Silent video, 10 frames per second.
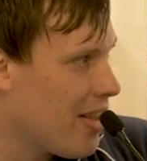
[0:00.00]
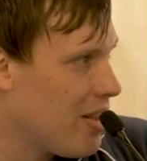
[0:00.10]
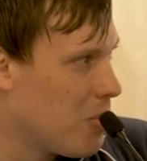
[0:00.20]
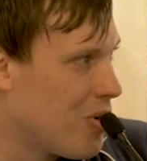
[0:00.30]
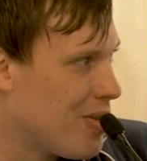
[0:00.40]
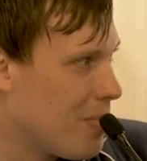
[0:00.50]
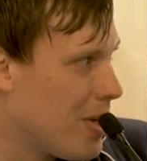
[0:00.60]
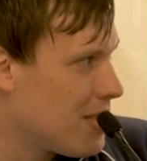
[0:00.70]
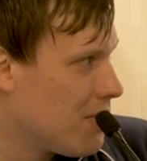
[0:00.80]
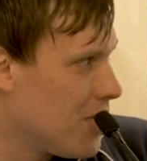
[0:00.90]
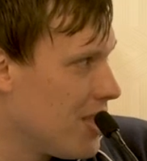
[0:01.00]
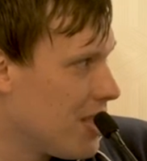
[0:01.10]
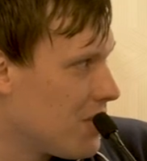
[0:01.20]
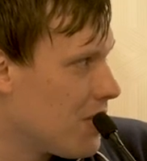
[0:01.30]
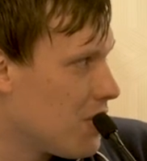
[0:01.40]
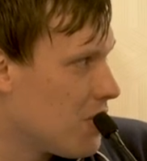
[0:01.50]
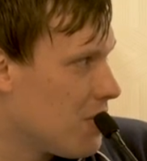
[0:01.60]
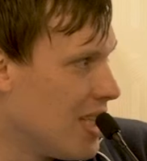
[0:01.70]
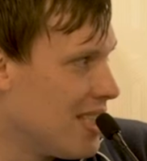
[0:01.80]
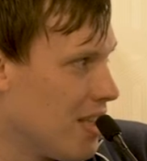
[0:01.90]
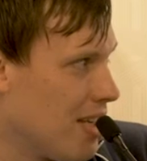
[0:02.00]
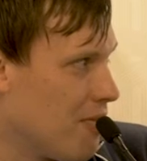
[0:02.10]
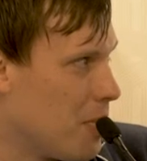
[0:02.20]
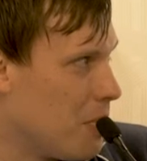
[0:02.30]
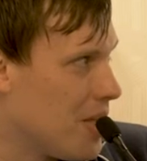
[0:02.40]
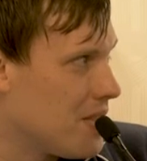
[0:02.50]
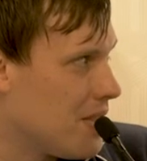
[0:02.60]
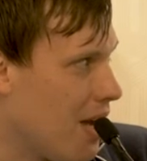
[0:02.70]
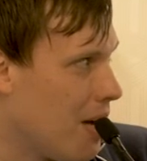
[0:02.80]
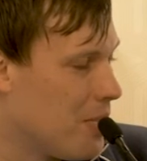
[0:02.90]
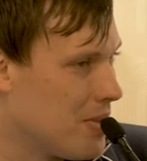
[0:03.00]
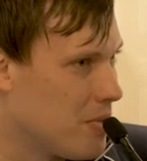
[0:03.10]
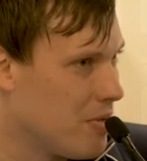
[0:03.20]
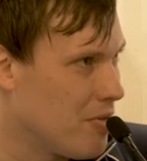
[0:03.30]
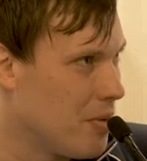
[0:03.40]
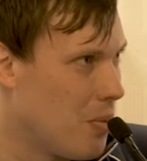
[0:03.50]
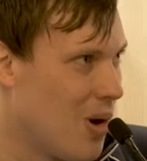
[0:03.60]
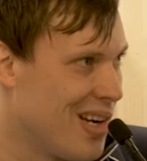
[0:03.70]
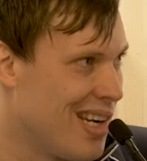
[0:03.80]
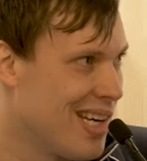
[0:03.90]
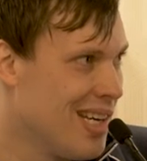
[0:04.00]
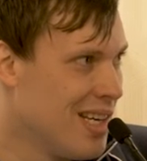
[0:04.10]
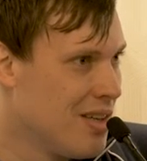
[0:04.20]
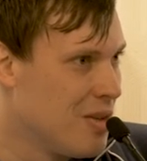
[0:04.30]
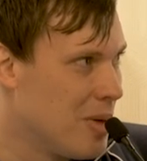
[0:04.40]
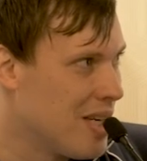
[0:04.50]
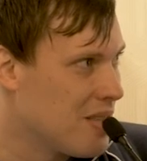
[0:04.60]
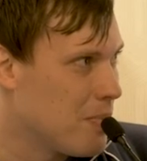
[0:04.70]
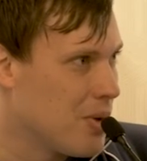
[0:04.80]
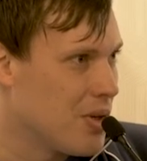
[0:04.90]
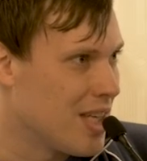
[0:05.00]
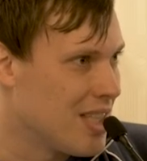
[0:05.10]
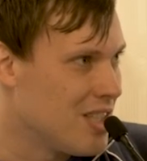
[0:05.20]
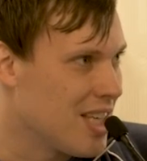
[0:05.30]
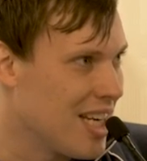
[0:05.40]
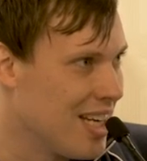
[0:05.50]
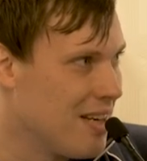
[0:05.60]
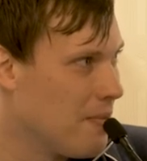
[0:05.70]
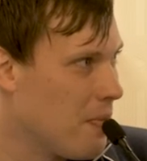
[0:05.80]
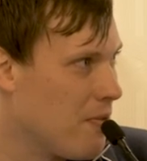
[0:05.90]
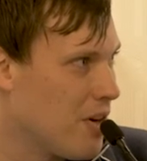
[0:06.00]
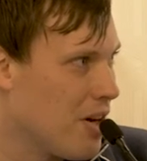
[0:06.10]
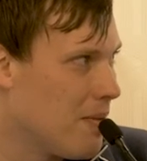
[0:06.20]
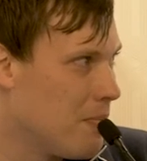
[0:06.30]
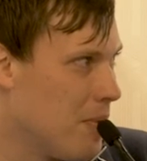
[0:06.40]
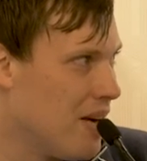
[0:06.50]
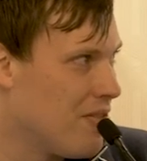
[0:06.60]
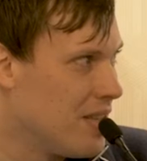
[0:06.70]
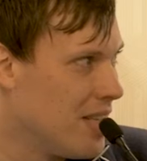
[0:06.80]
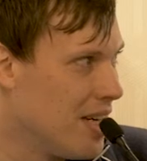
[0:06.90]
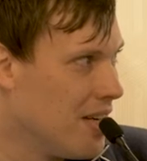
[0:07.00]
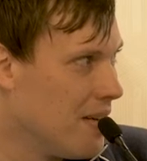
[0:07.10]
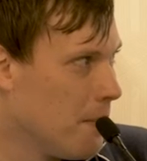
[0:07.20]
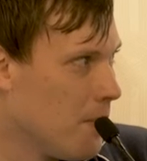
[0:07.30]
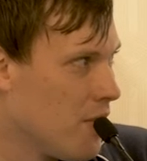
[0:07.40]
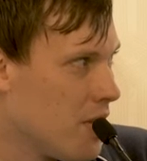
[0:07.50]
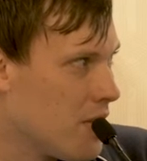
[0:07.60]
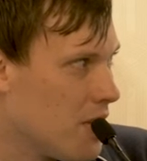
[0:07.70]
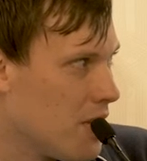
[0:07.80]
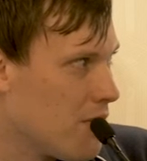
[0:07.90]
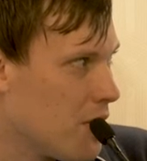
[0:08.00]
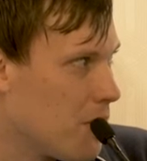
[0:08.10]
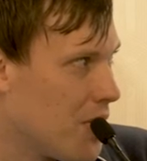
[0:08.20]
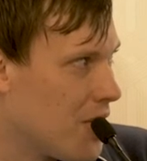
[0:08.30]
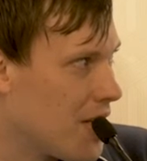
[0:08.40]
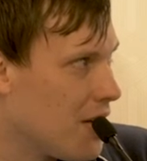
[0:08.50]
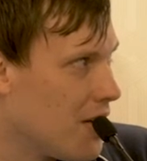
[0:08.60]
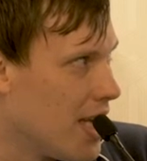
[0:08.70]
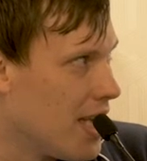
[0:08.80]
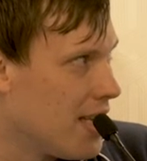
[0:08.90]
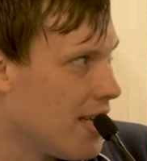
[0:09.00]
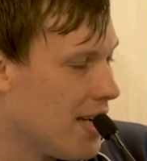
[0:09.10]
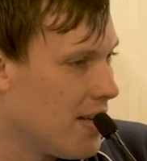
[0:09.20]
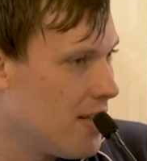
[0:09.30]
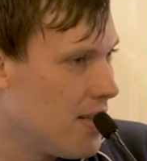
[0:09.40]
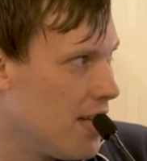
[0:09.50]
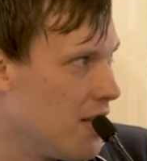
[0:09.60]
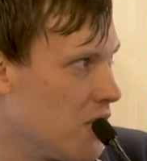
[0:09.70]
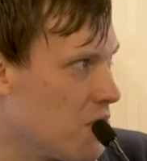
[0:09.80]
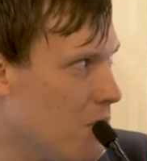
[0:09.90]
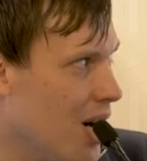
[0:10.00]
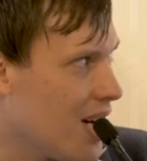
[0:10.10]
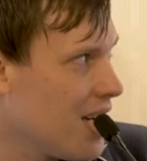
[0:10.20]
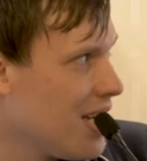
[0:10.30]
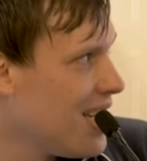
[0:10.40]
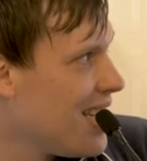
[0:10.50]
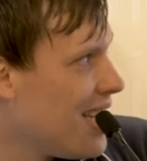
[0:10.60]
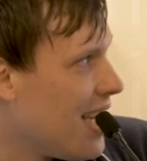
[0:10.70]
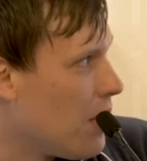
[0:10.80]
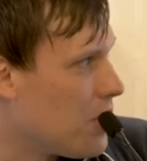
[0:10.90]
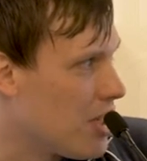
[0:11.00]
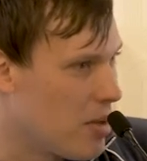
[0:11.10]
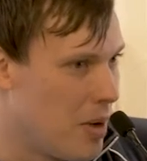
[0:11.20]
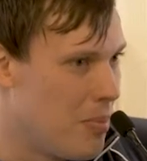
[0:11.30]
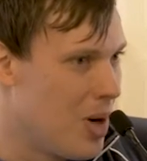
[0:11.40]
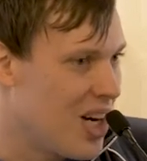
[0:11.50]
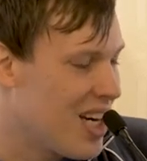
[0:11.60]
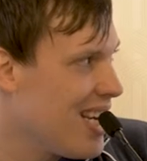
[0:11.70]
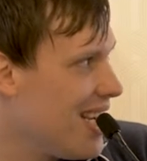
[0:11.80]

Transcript: of them over the past few years. There's Lisa from the bus stop. There's my friend Wanda, who made us Puerto Rican chicken for our benefit dinner to, for Puerto Rico. And, uh, and then there's Mark. And I want to talk about Mark.